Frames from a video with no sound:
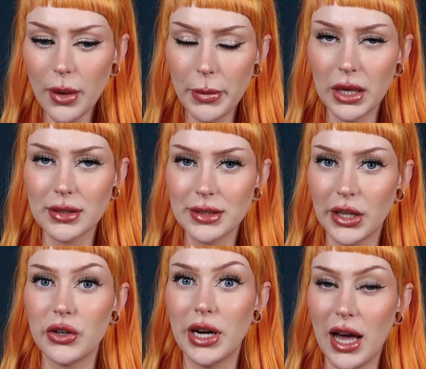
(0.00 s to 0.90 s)
because
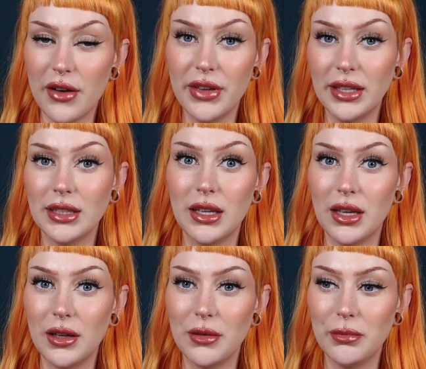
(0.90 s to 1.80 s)
they are having
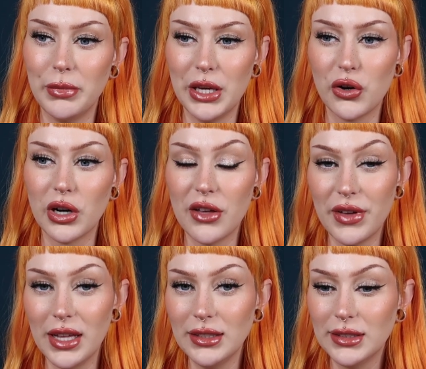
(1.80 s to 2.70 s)
the PR
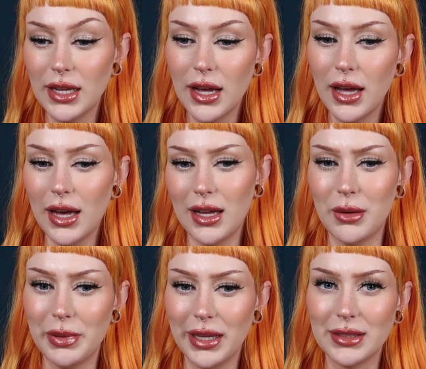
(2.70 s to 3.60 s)
event at a
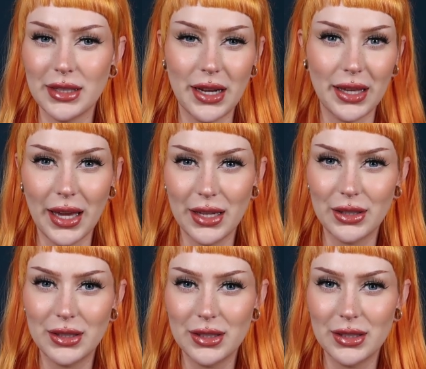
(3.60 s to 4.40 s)
place that I can't,